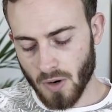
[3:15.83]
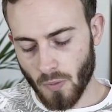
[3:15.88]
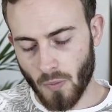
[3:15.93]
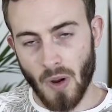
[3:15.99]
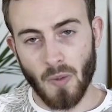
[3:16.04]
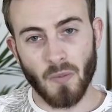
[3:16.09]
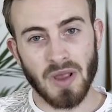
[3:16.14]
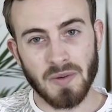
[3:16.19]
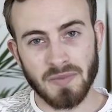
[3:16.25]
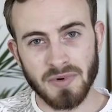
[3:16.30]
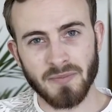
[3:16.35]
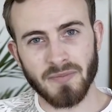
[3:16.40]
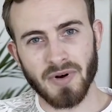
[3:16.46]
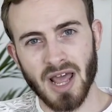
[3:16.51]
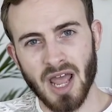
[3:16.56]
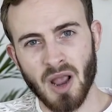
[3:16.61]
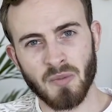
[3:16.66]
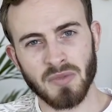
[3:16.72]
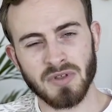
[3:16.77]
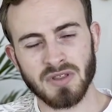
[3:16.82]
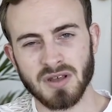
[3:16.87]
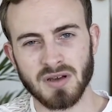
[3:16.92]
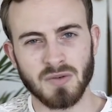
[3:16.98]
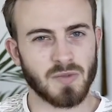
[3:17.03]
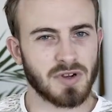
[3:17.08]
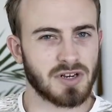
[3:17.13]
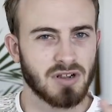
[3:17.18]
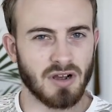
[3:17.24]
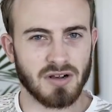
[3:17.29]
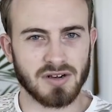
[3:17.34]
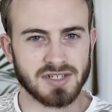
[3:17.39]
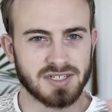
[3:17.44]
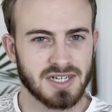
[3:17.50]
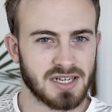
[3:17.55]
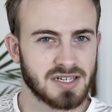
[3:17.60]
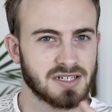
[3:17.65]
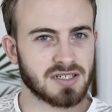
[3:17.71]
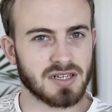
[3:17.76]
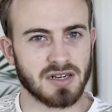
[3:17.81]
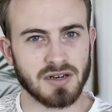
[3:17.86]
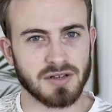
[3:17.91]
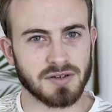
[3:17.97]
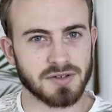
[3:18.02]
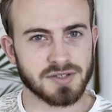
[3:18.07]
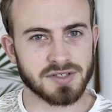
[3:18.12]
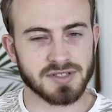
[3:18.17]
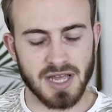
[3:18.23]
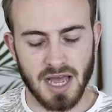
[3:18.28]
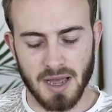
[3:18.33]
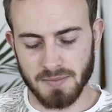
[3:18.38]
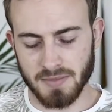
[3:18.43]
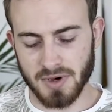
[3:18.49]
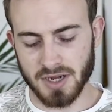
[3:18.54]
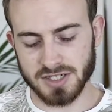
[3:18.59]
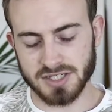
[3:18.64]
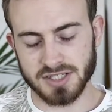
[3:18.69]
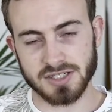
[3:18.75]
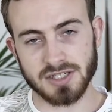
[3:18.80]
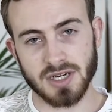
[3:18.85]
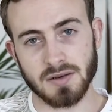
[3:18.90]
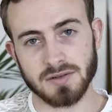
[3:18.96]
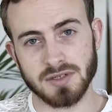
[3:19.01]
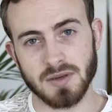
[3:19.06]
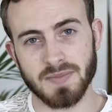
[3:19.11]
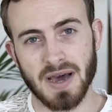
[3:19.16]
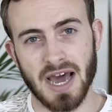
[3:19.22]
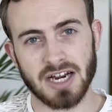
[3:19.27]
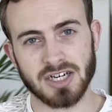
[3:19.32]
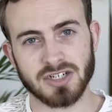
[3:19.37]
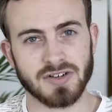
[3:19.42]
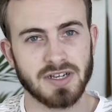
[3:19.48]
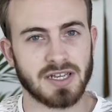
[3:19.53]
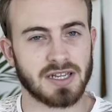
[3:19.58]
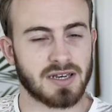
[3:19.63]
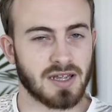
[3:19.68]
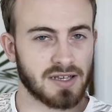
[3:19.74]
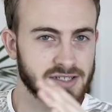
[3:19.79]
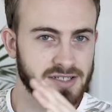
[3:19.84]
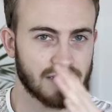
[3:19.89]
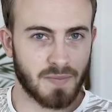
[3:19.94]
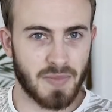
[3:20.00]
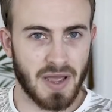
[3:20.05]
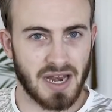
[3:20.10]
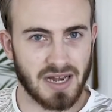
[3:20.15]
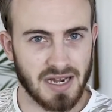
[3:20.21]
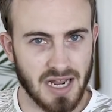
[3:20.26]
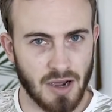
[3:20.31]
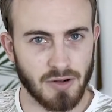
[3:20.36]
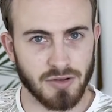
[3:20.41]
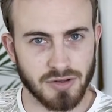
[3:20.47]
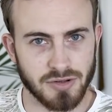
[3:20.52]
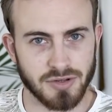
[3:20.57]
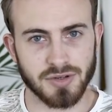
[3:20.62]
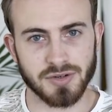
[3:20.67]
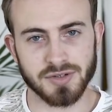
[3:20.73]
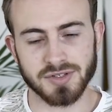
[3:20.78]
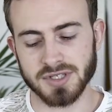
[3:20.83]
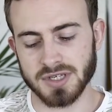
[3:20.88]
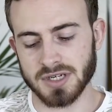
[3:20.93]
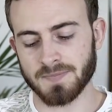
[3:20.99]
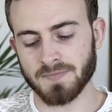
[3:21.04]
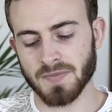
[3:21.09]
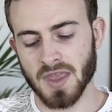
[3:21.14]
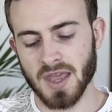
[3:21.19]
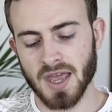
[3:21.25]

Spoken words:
When we've been playing with it, we don't tend to lose that much in terms of battery. It does depend how you use it.